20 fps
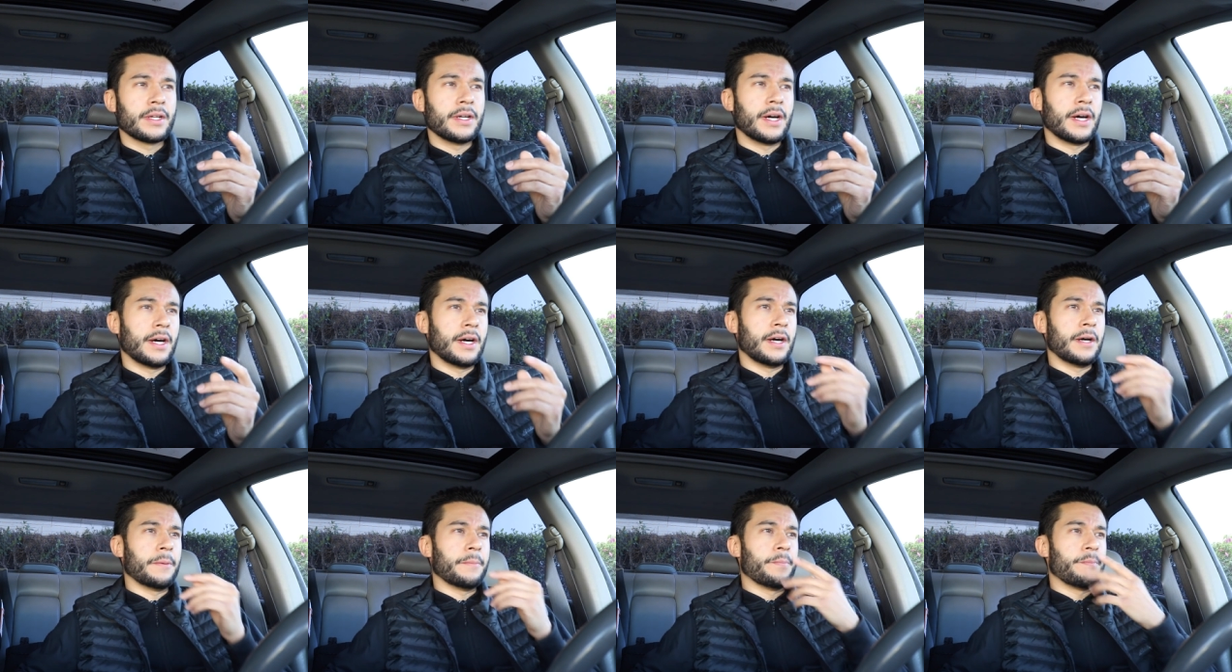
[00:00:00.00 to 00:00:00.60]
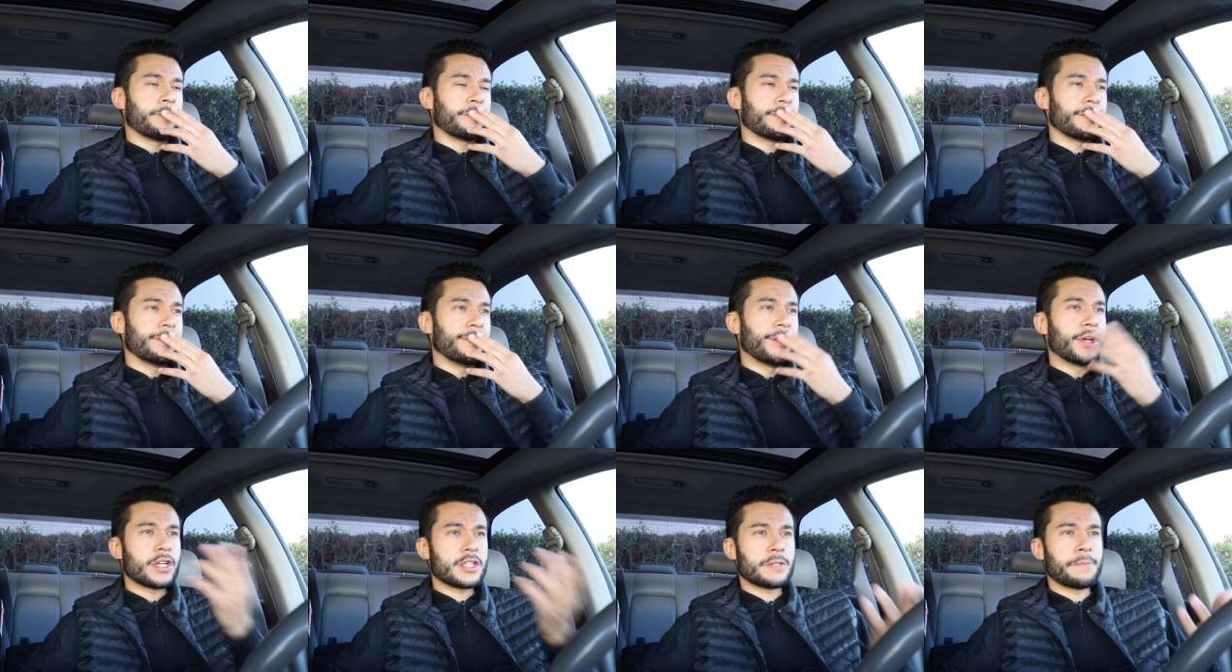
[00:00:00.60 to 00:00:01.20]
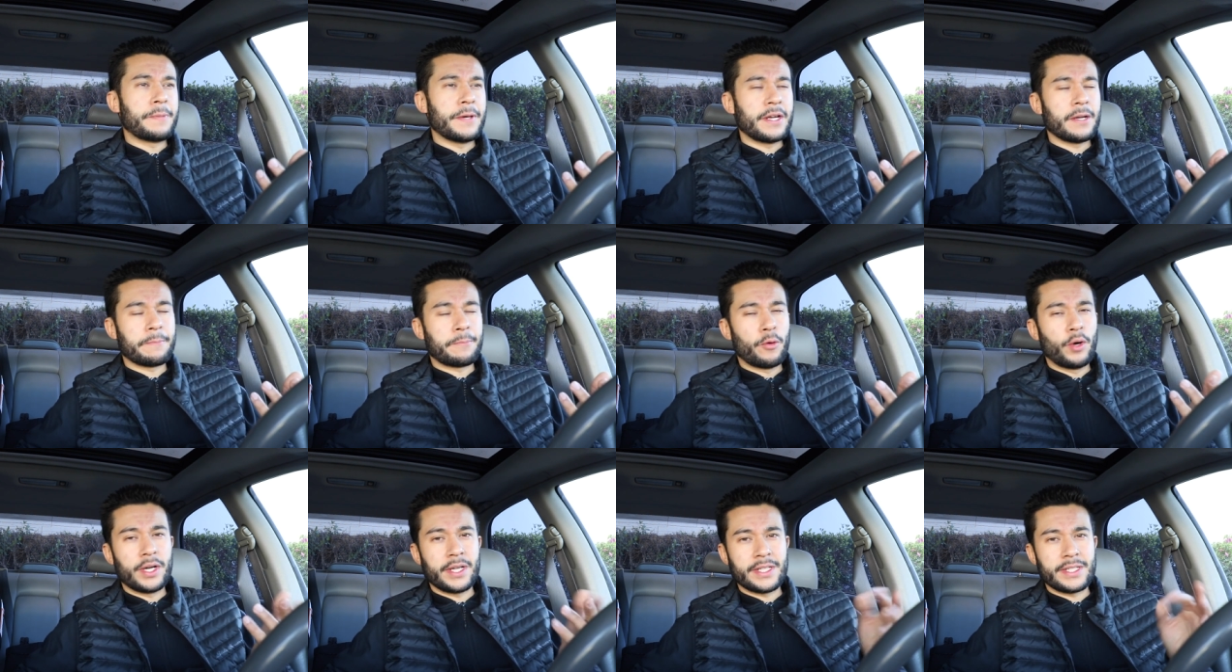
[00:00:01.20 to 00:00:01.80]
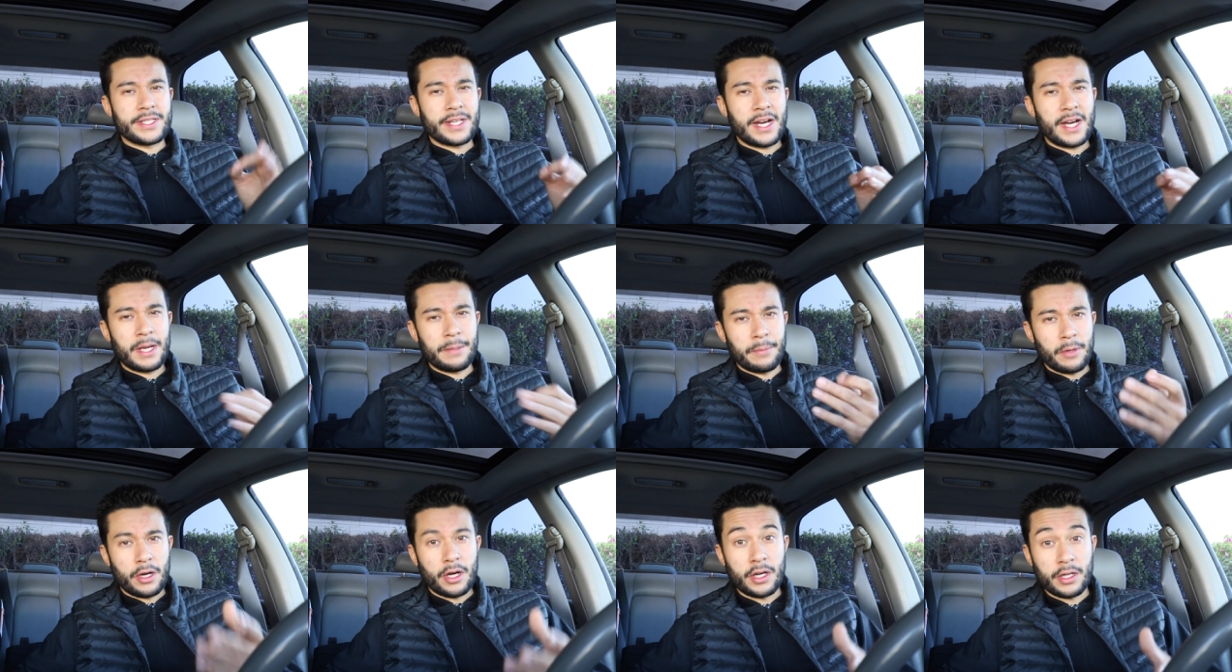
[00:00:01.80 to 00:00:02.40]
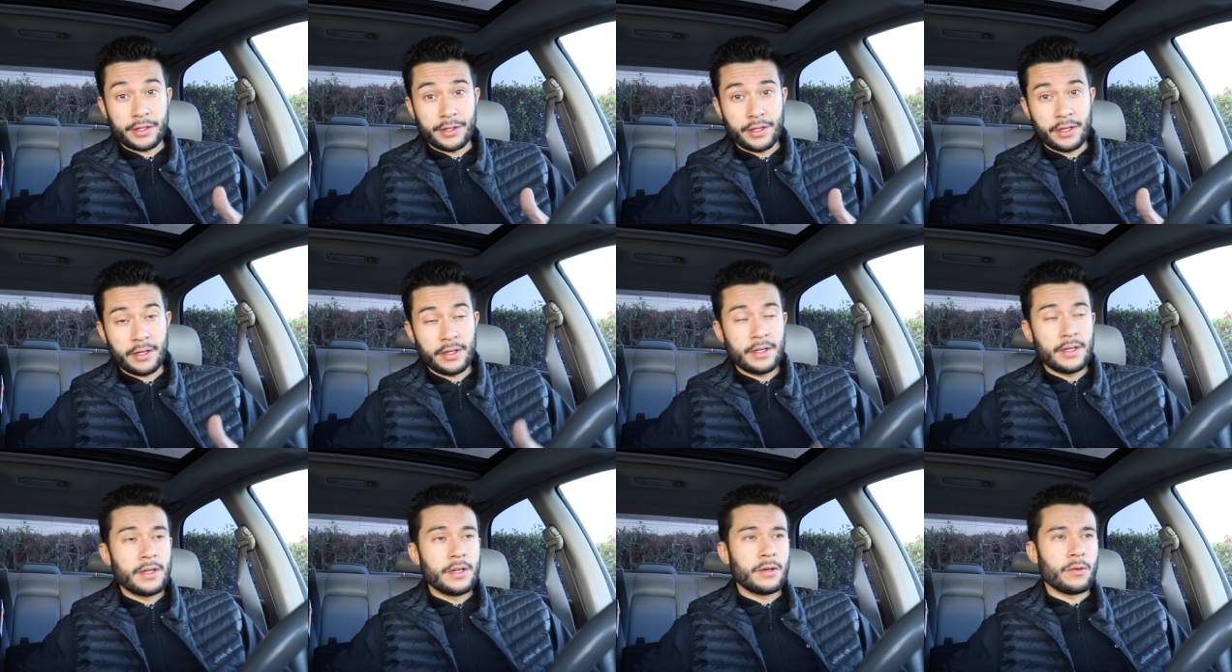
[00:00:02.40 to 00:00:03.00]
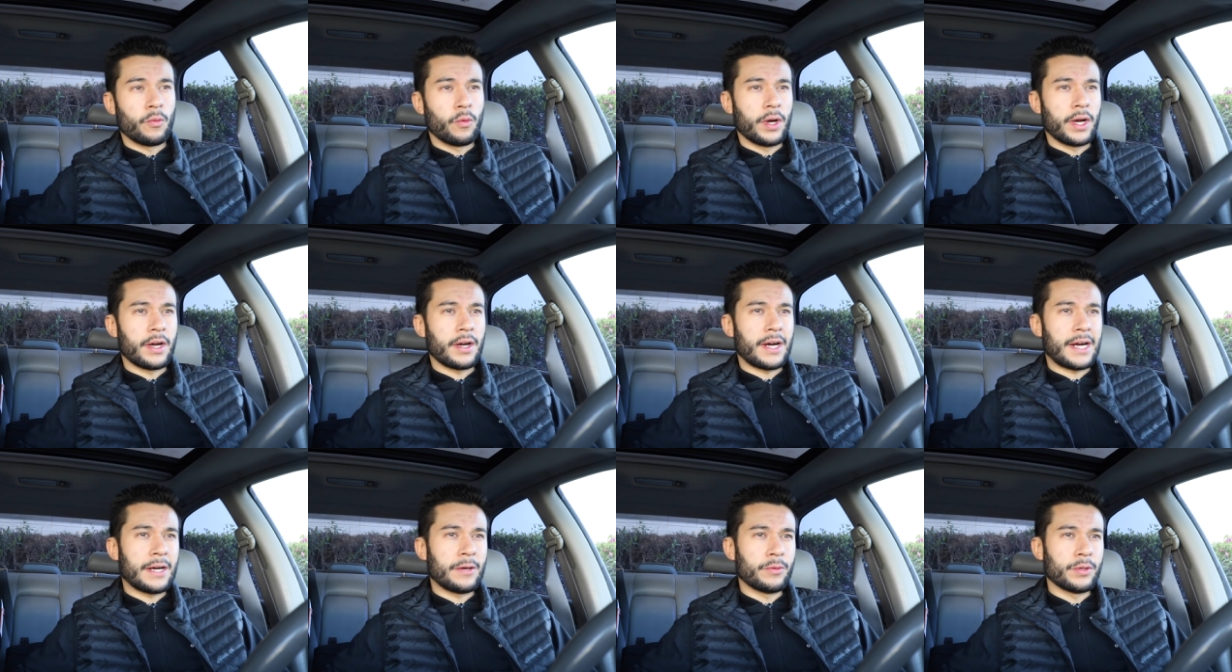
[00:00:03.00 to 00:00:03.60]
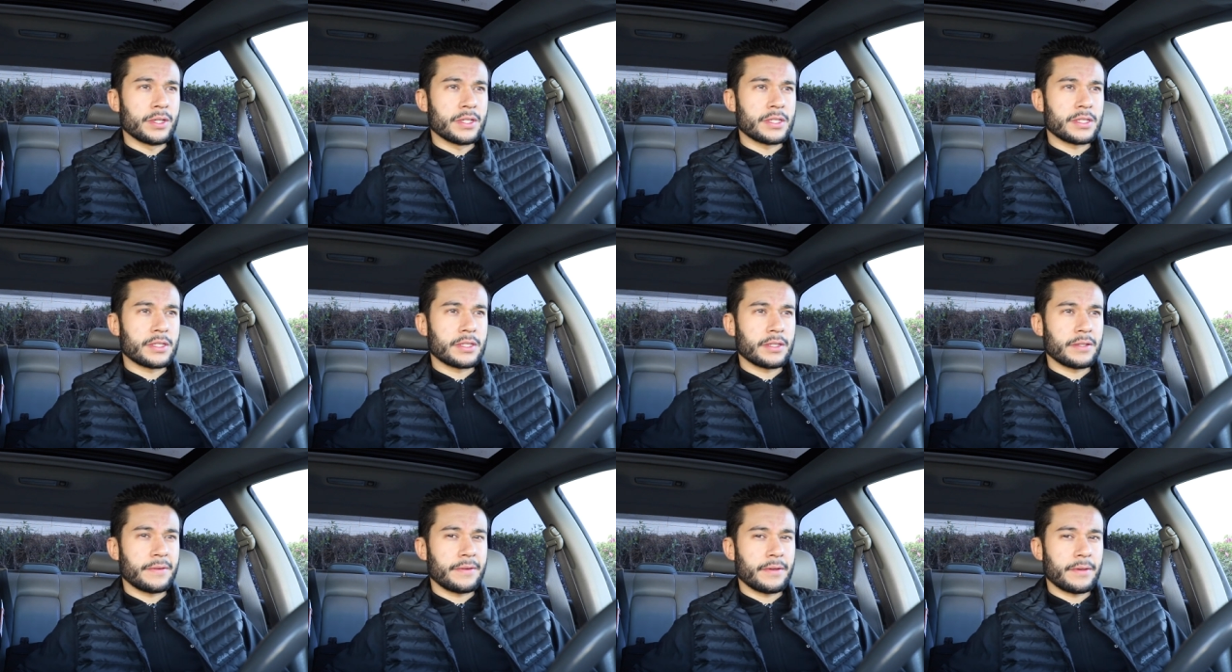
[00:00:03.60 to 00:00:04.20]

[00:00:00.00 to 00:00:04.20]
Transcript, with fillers: Um, there's been a point in time, Arthur, where I was